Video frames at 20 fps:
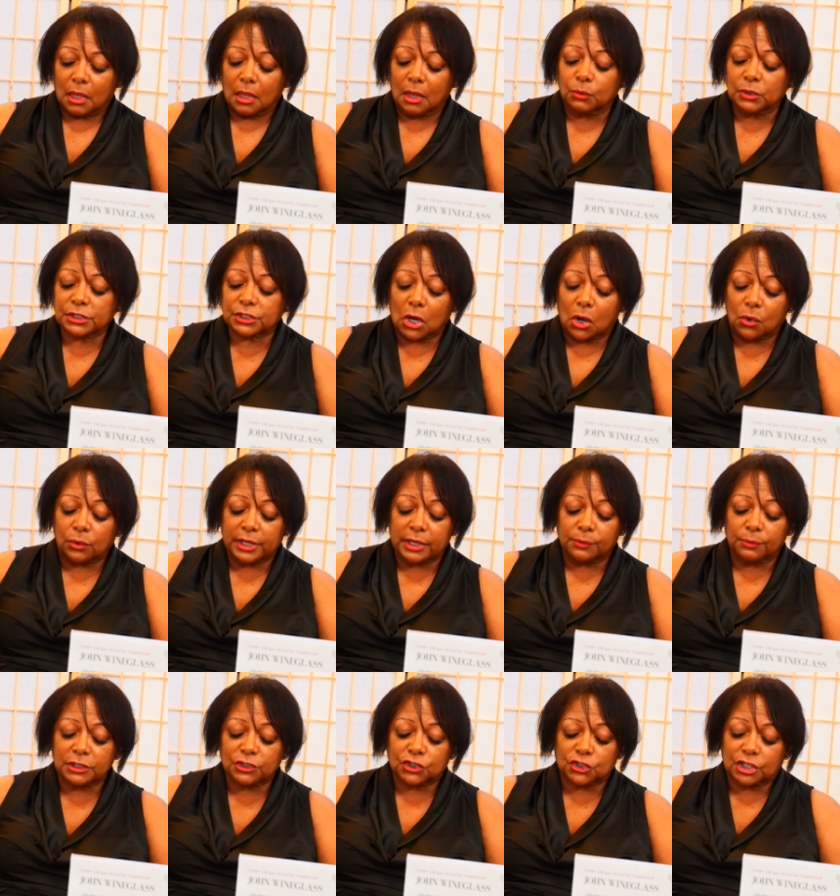It was only
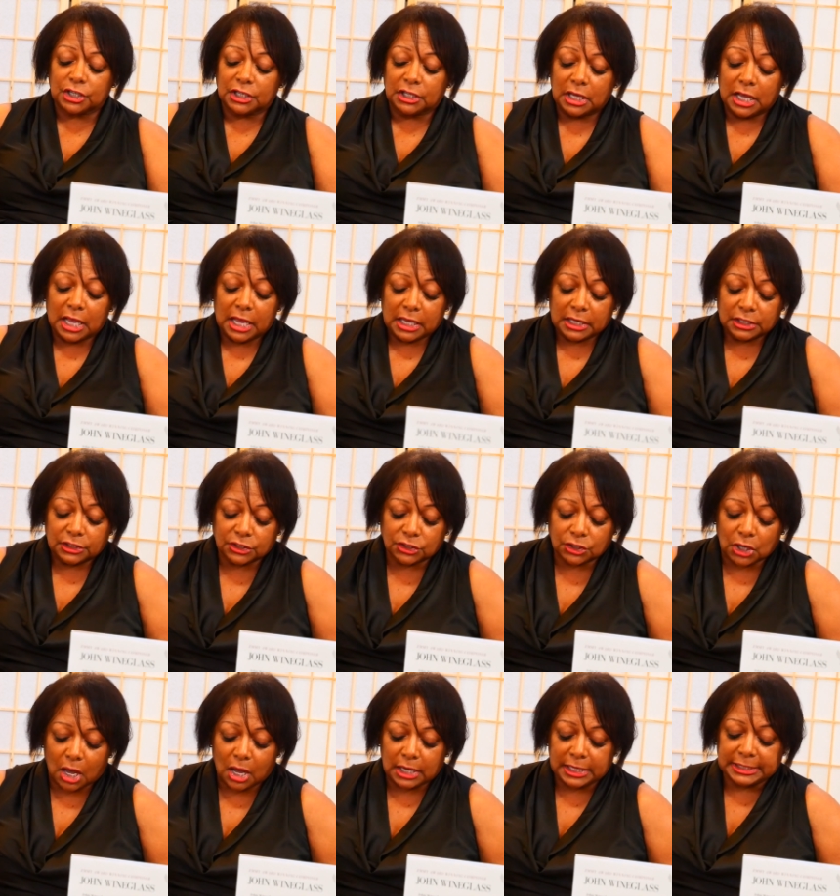when she
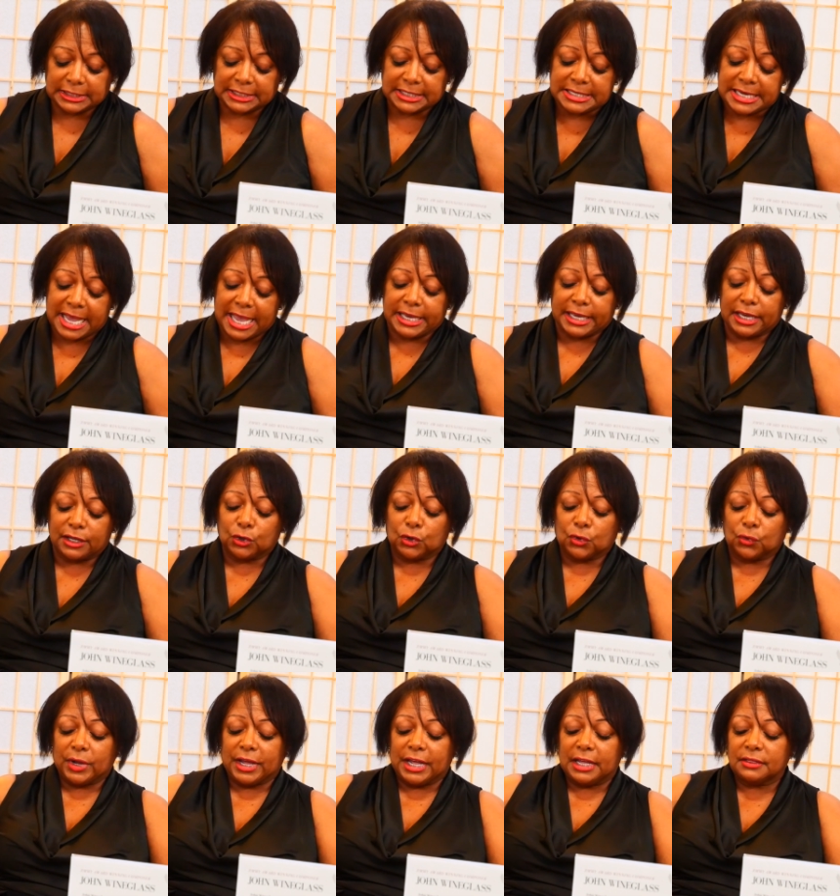saw his naked
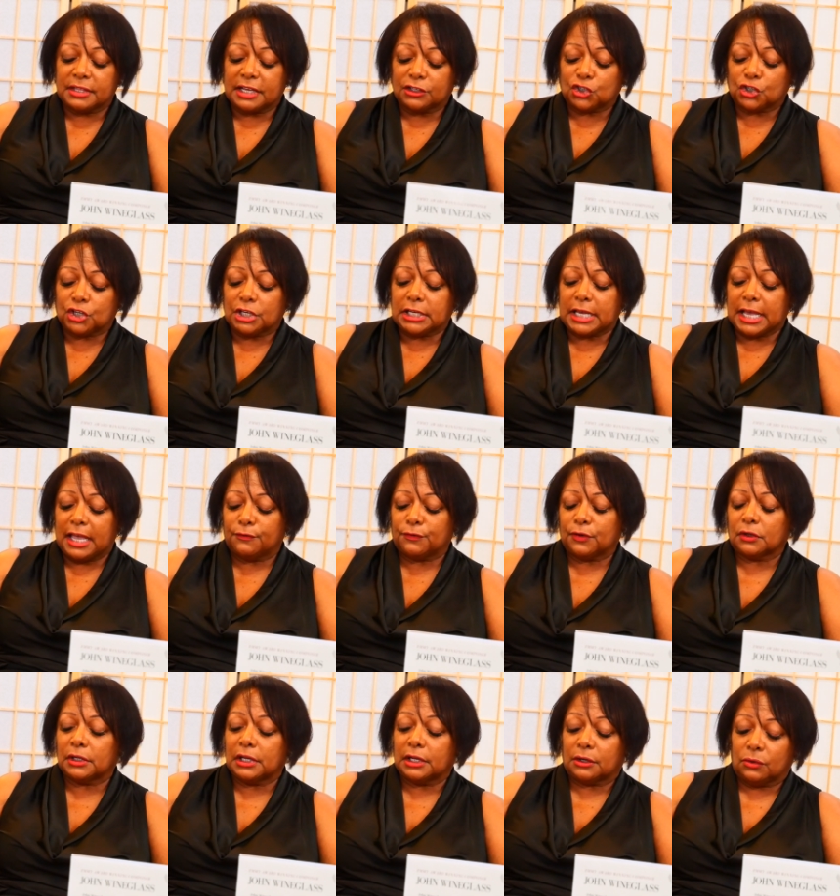grin that she gave
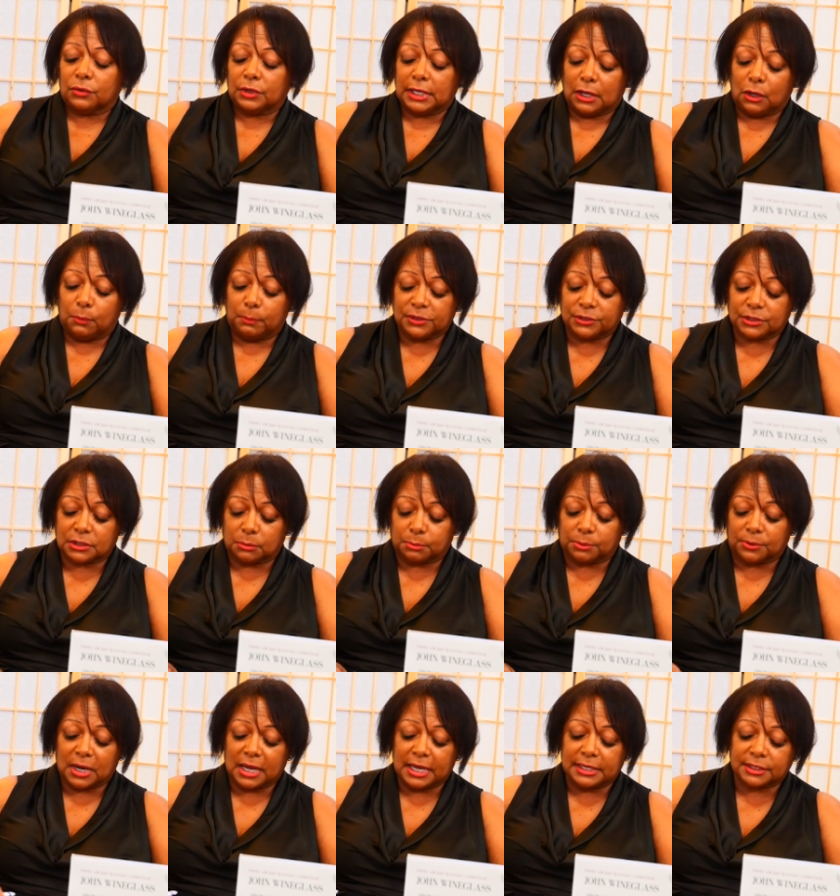a little yelp of
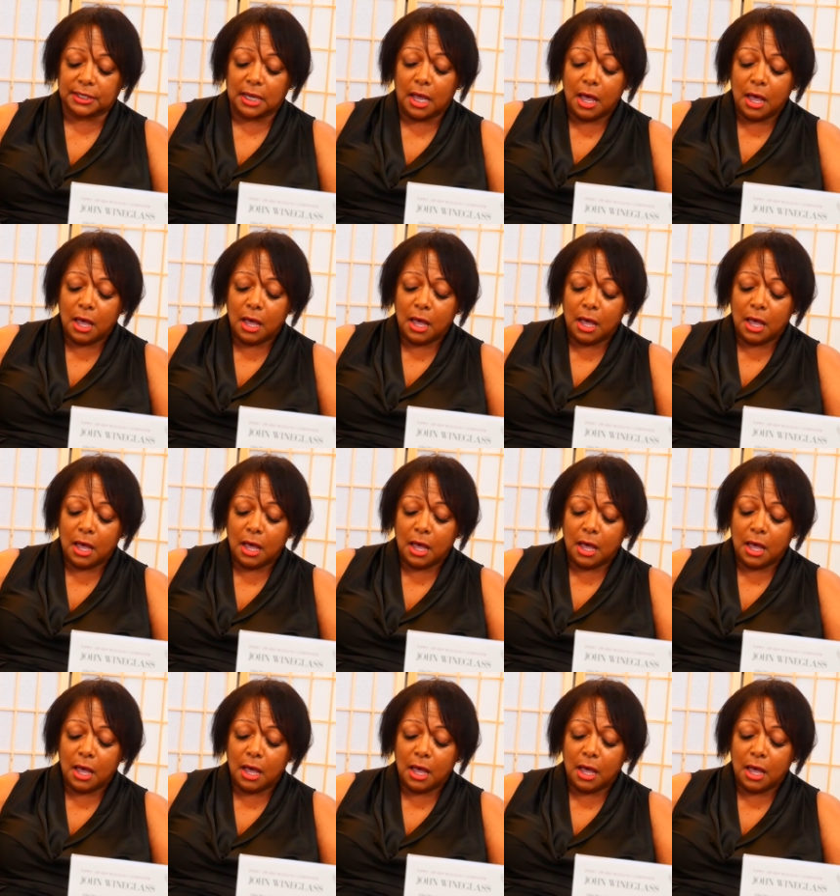surprise.